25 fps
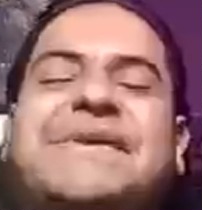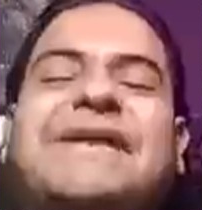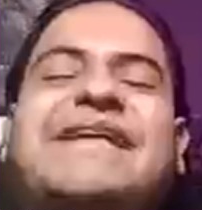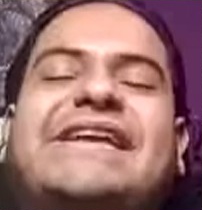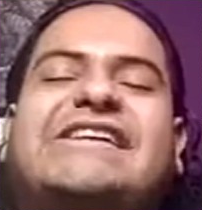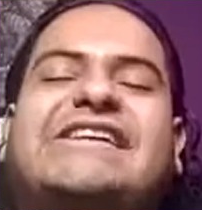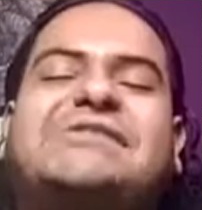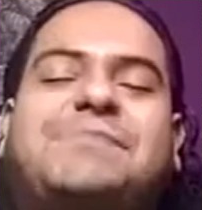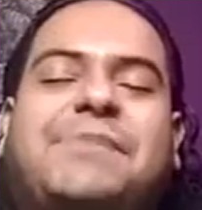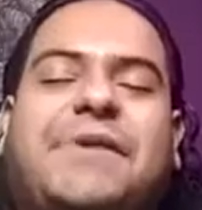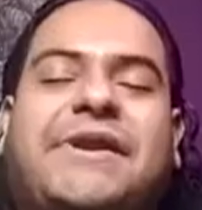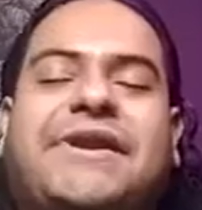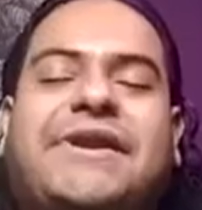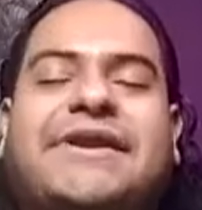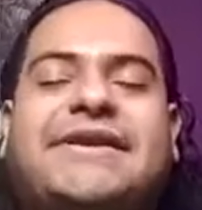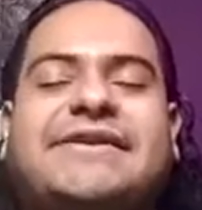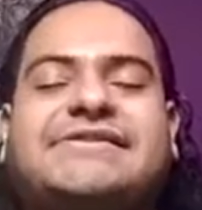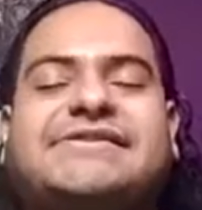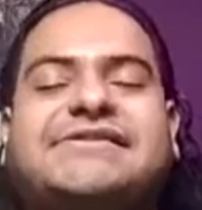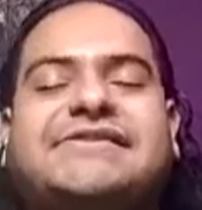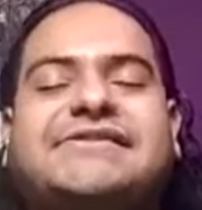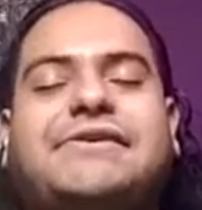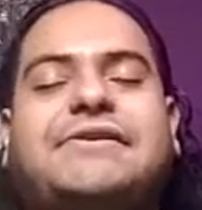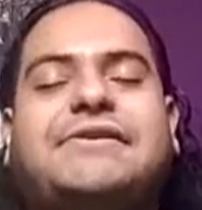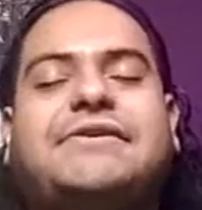been
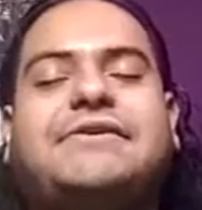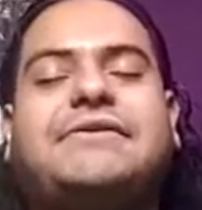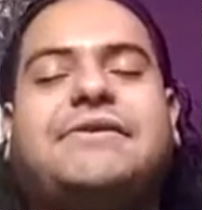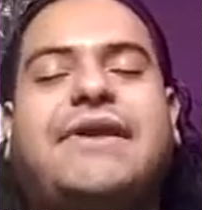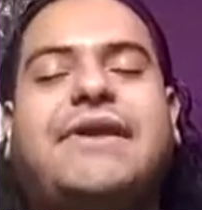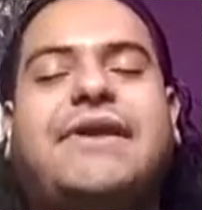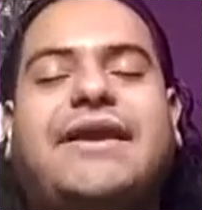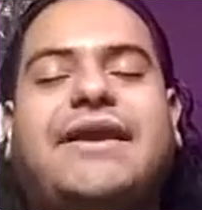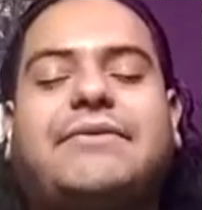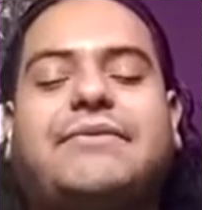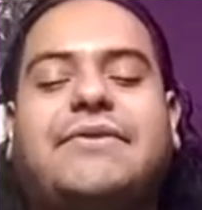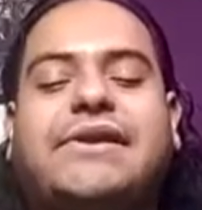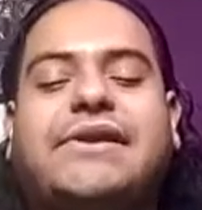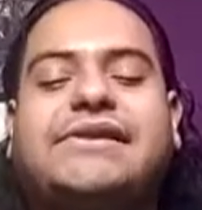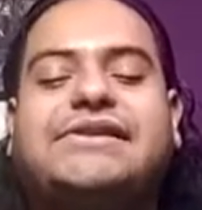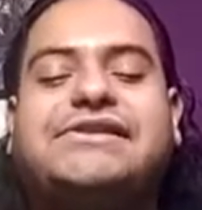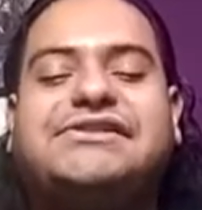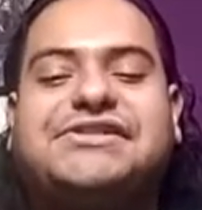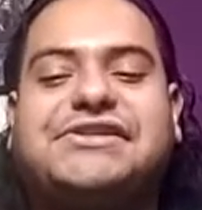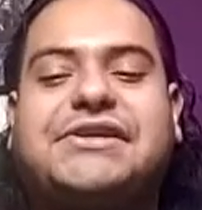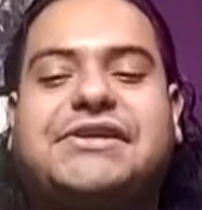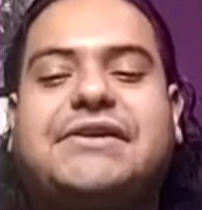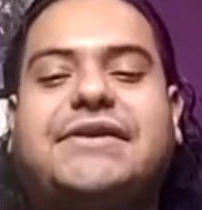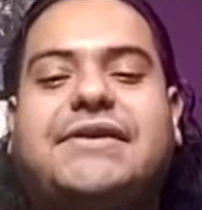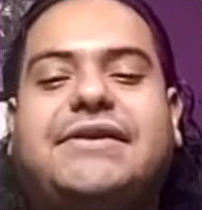experienced, dude. It really
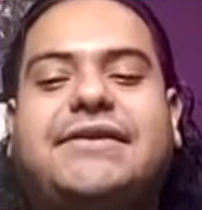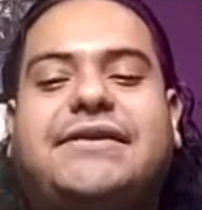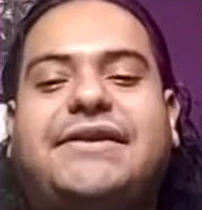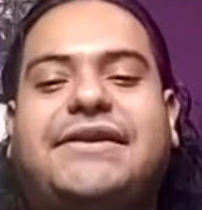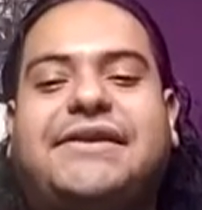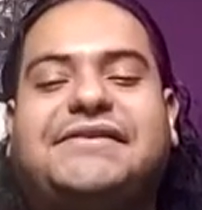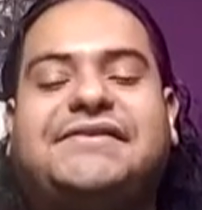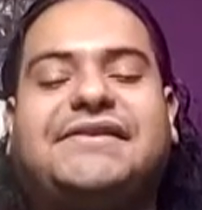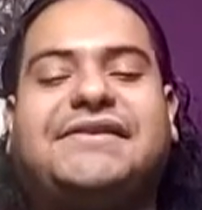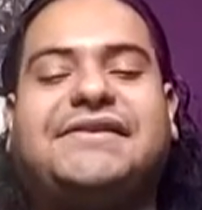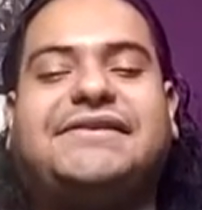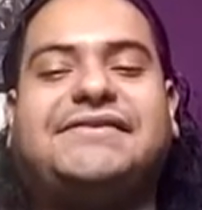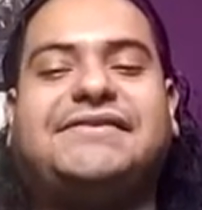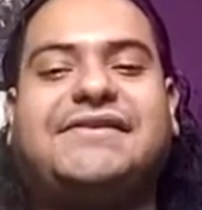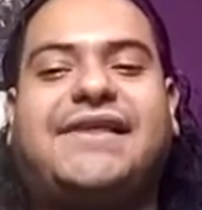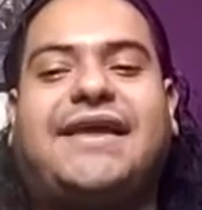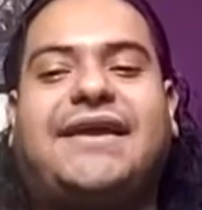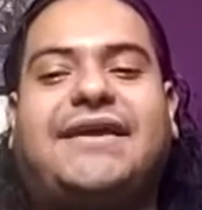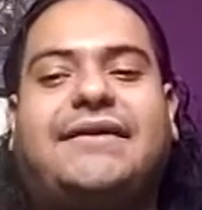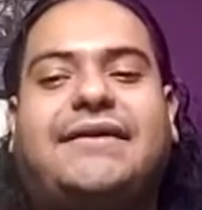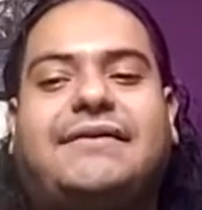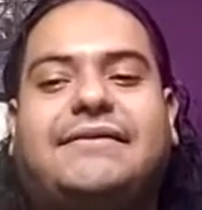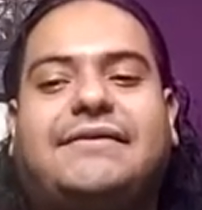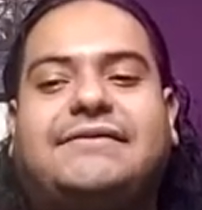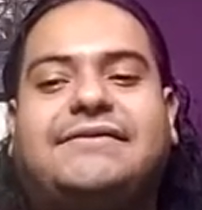should, because it's
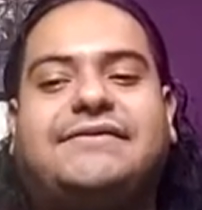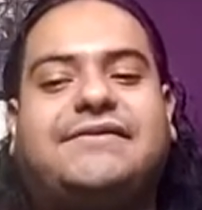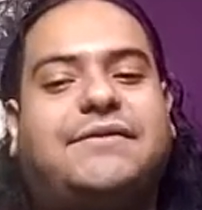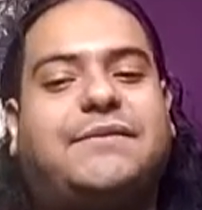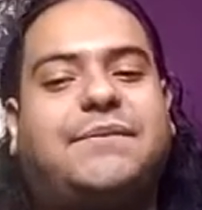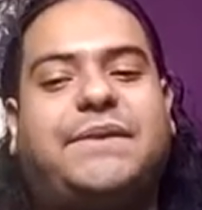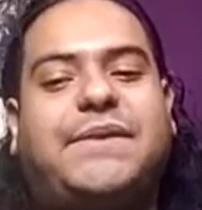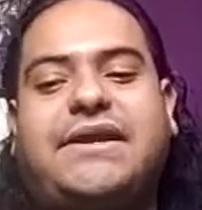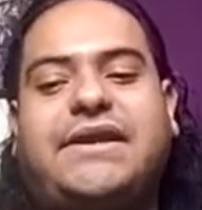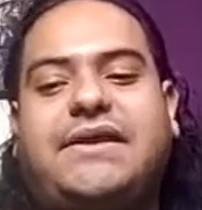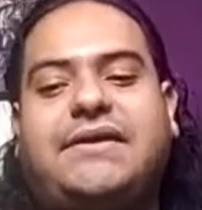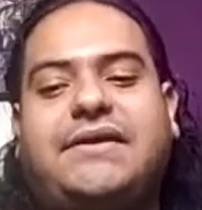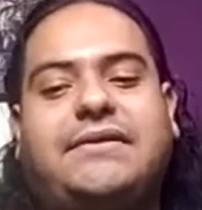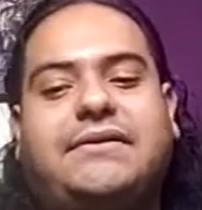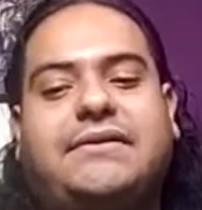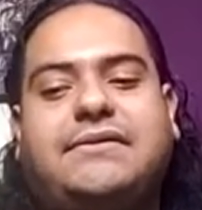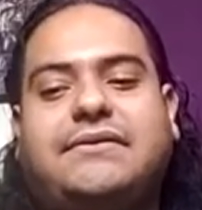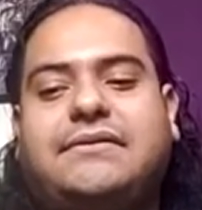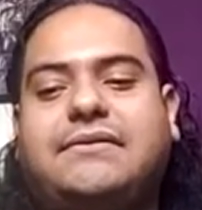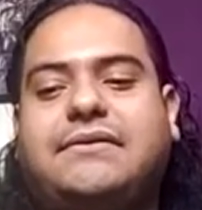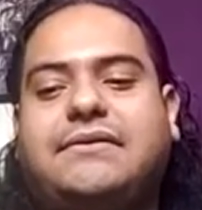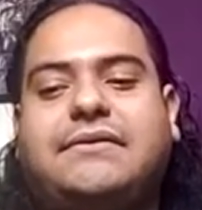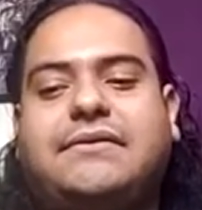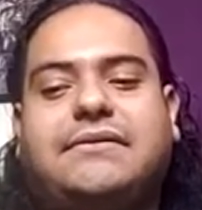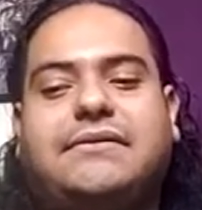like if
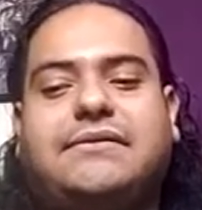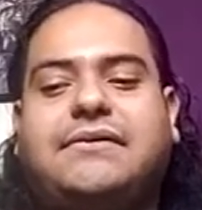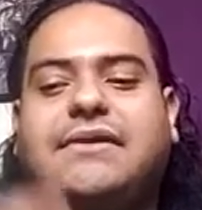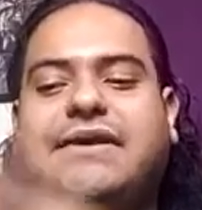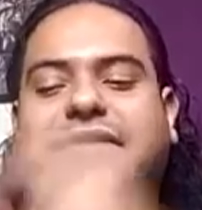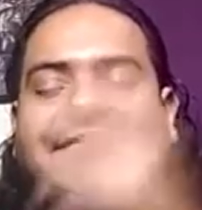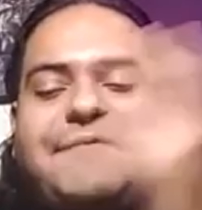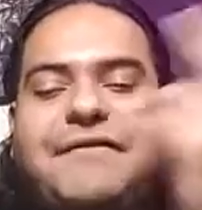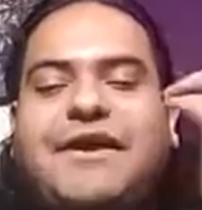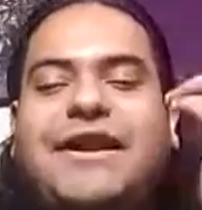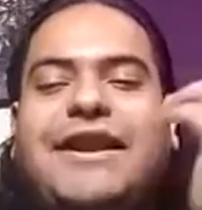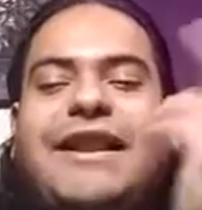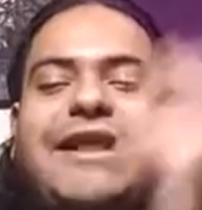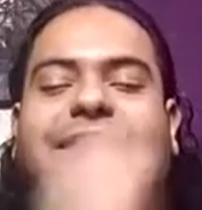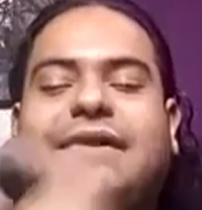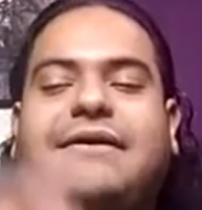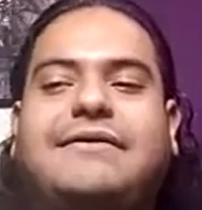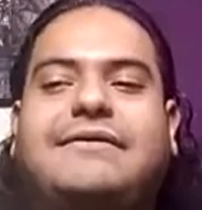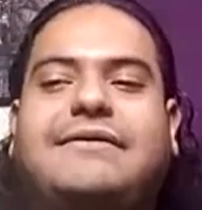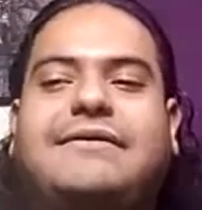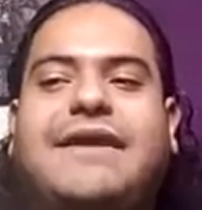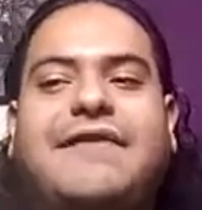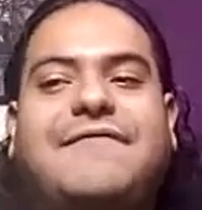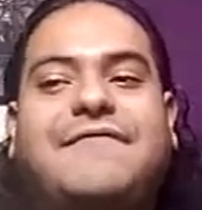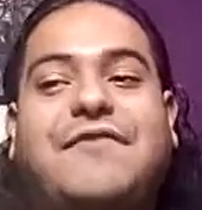you're
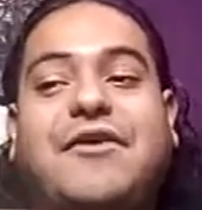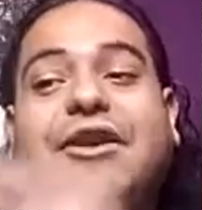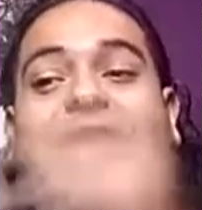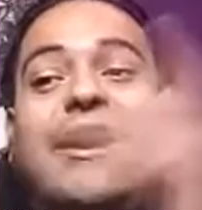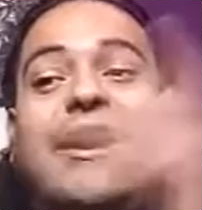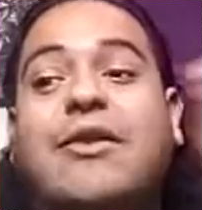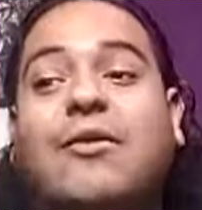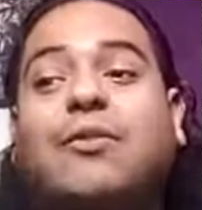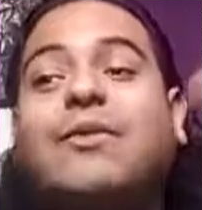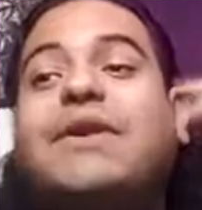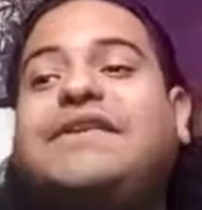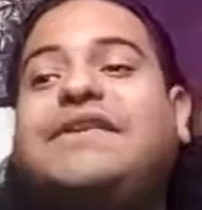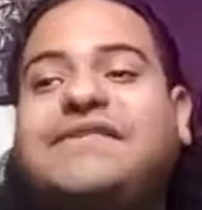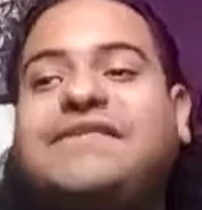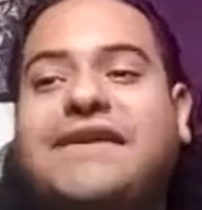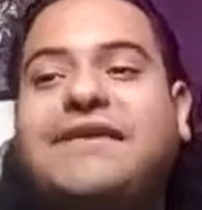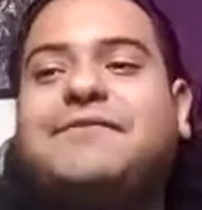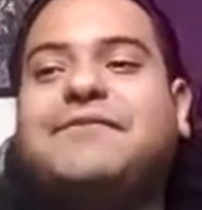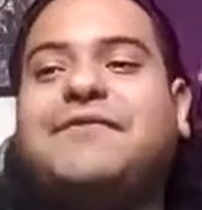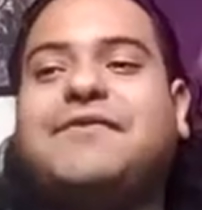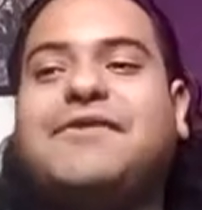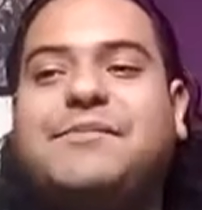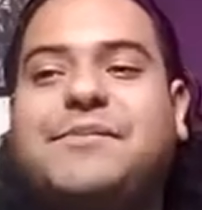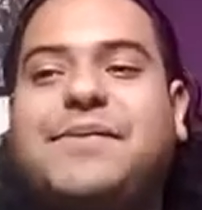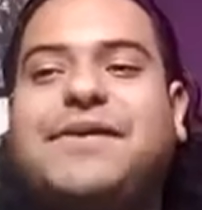gonna risk it
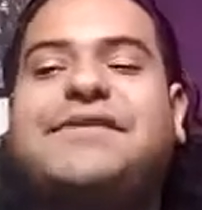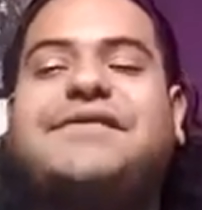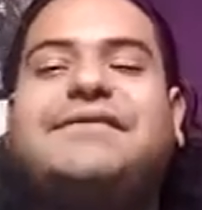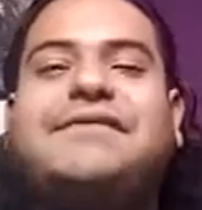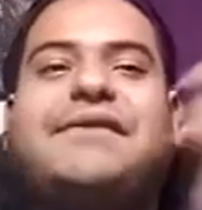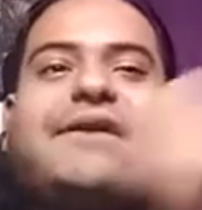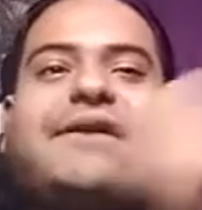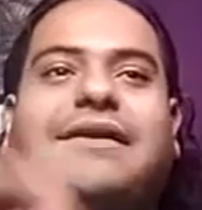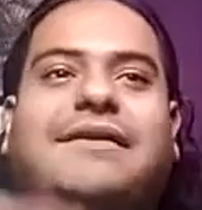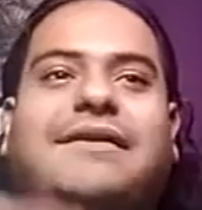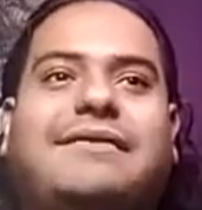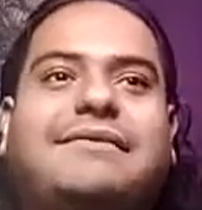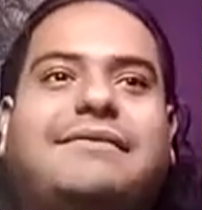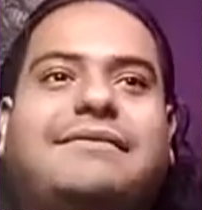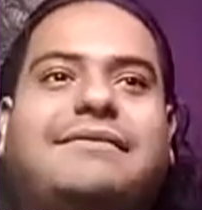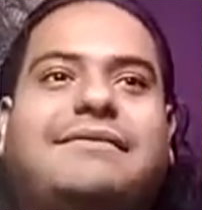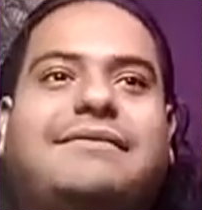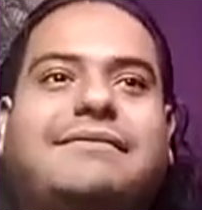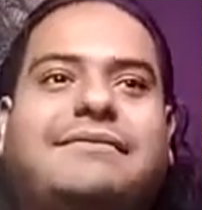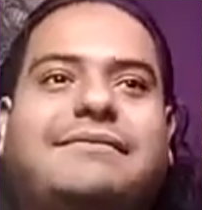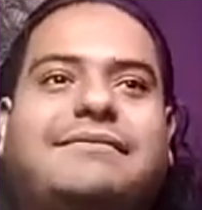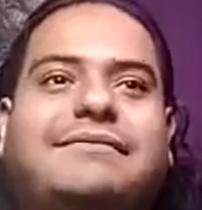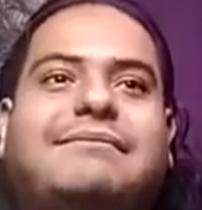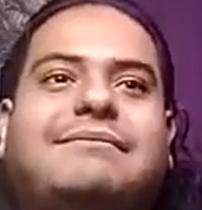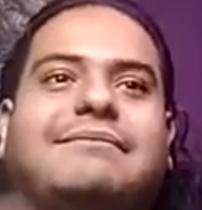for the biscuit,
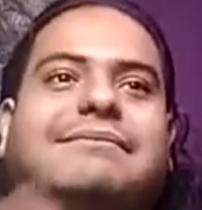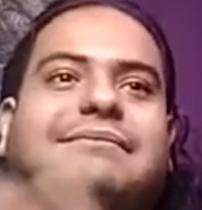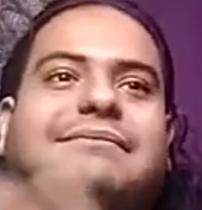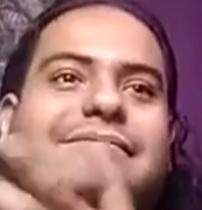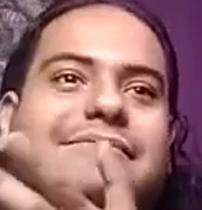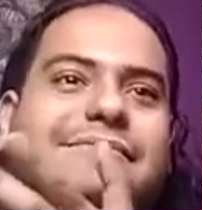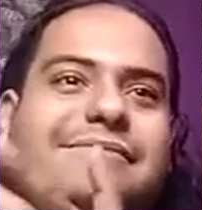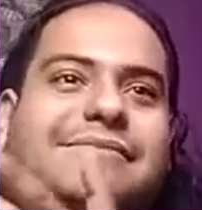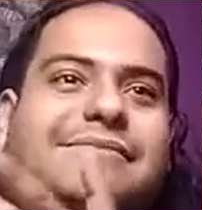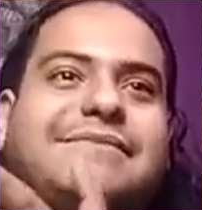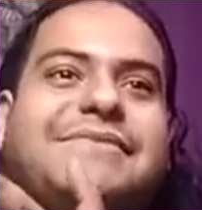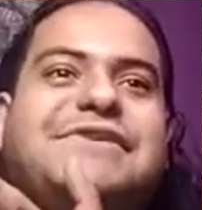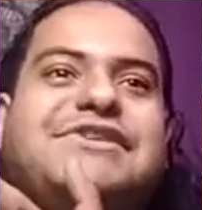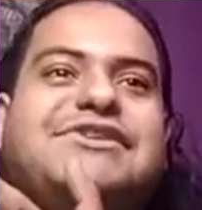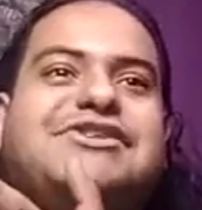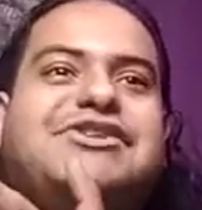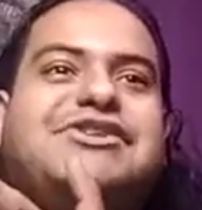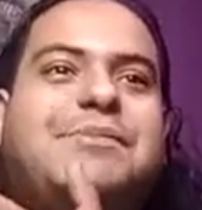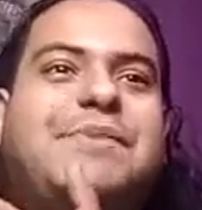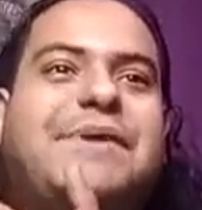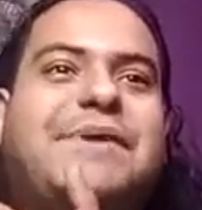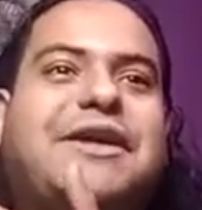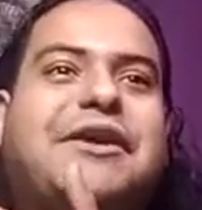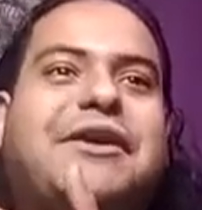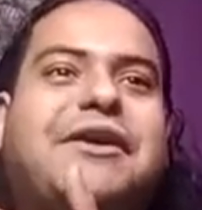
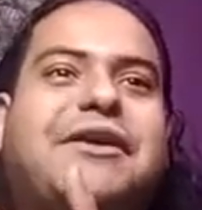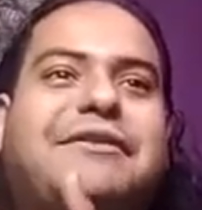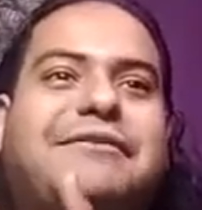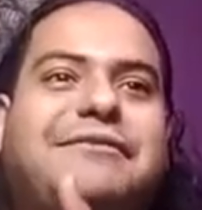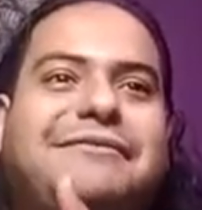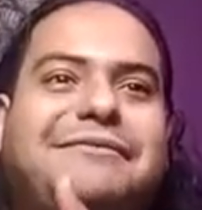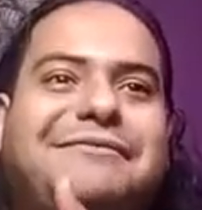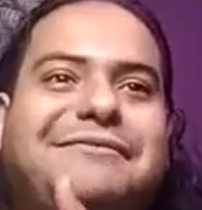should be good.